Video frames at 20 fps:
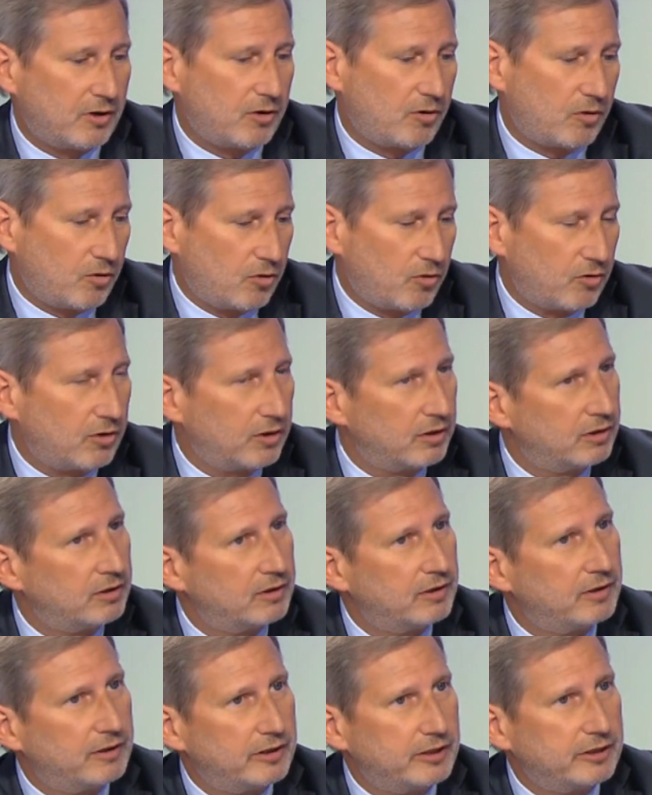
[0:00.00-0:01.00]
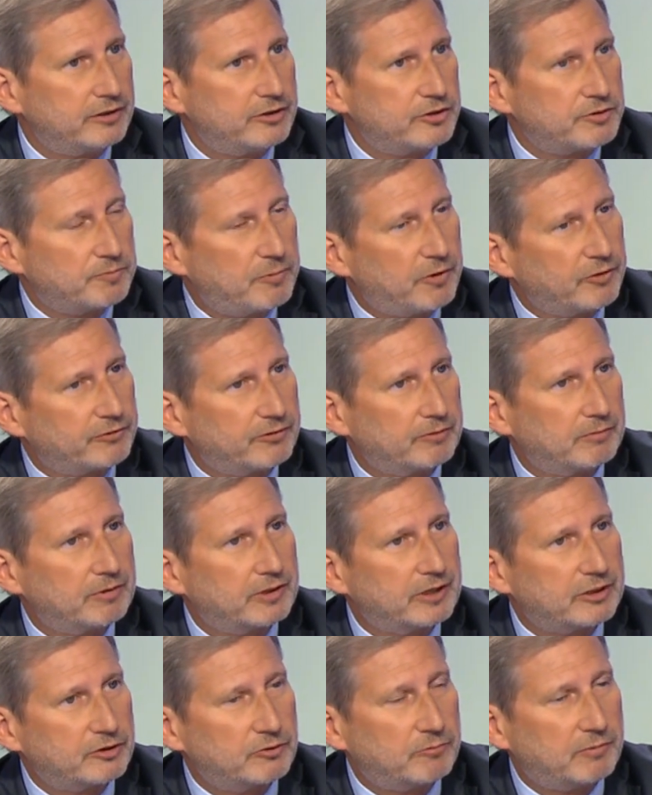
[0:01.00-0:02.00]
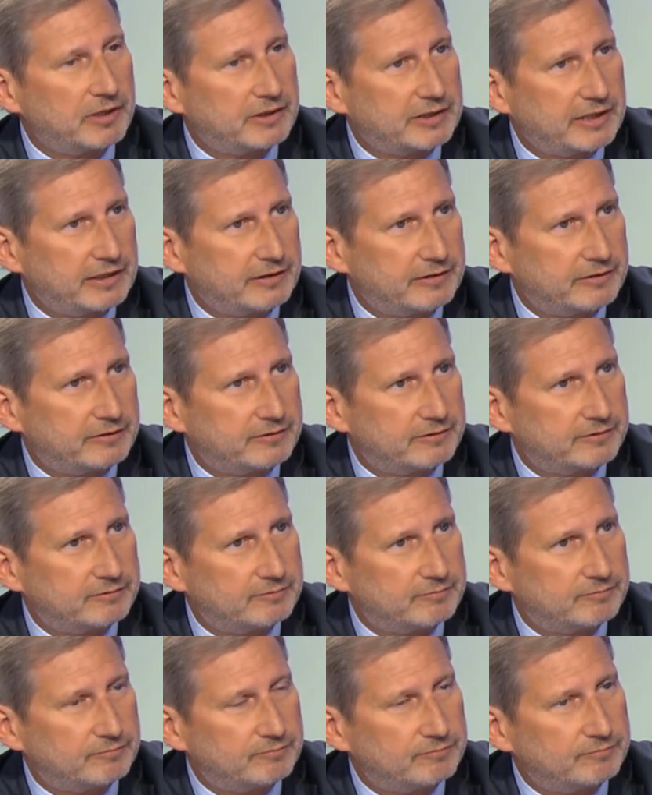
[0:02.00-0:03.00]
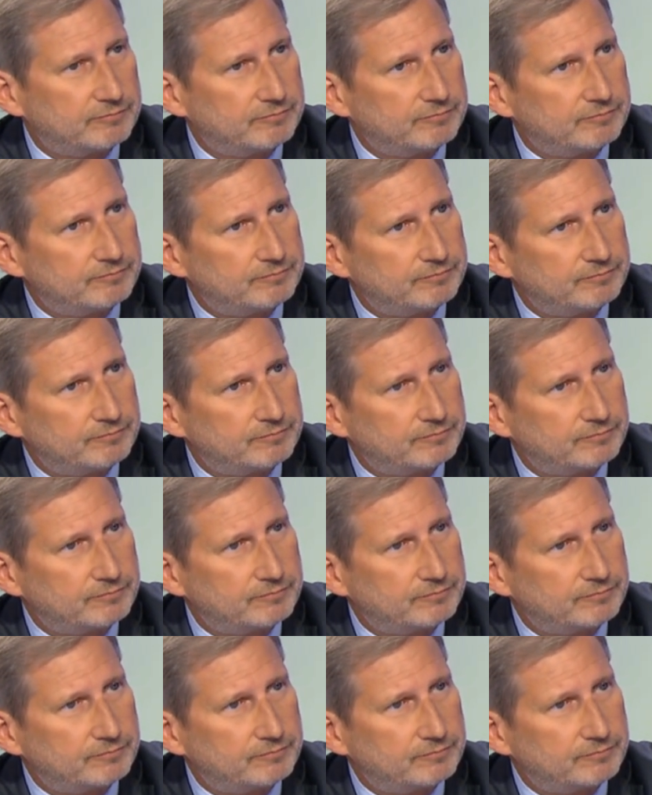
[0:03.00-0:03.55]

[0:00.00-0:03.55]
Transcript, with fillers: or it is possible that you might get it. At some point, though,